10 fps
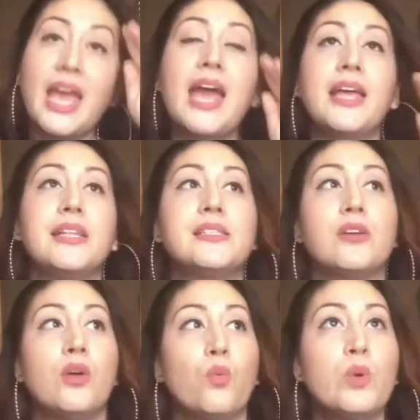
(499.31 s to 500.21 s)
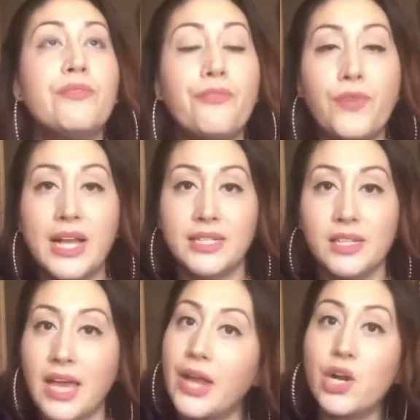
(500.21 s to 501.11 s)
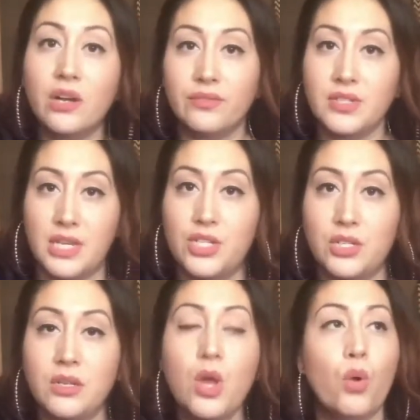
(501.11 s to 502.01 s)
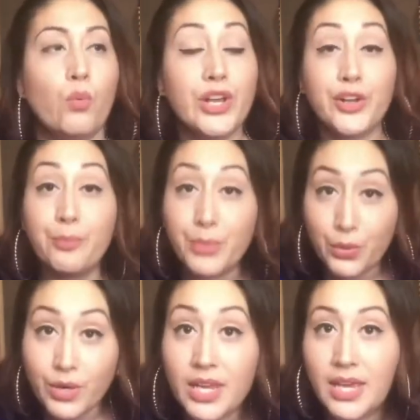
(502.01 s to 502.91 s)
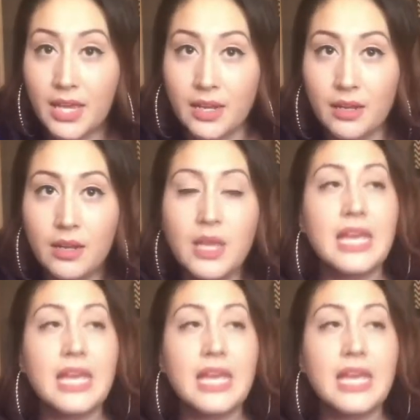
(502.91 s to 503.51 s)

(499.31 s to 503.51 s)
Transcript: And we finally had a conversation. We communicated.